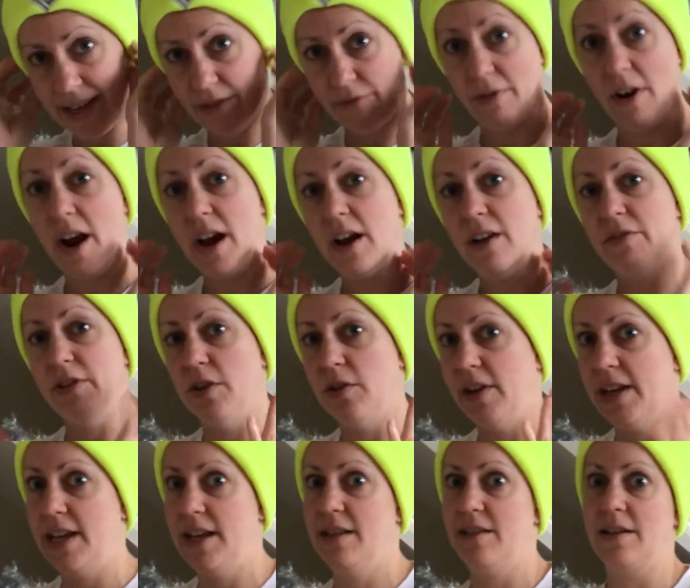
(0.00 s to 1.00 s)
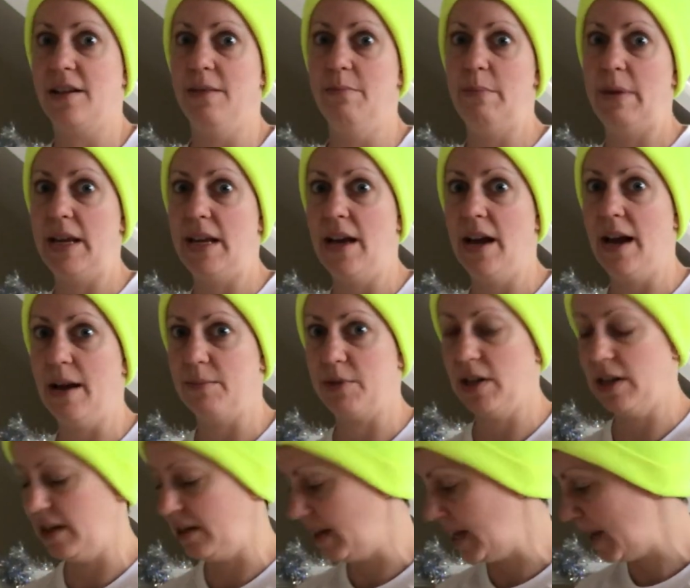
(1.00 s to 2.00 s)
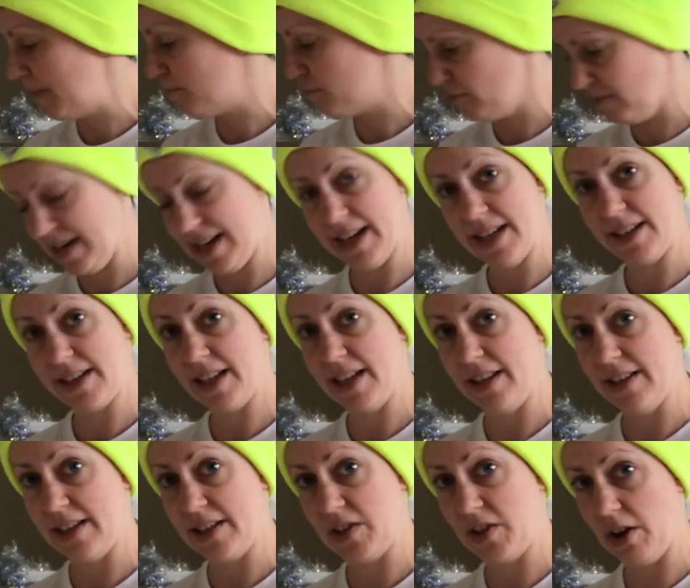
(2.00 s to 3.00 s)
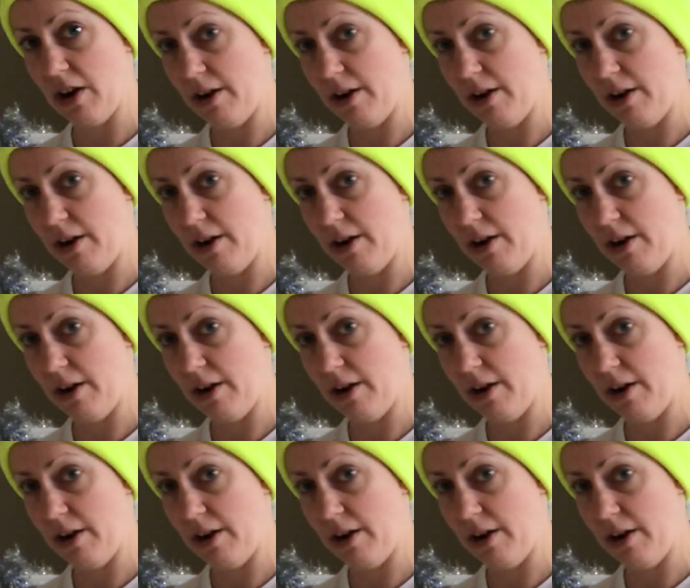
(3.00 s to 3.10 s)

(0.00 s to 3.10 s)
down right over your ears can be absolutely brilliant at this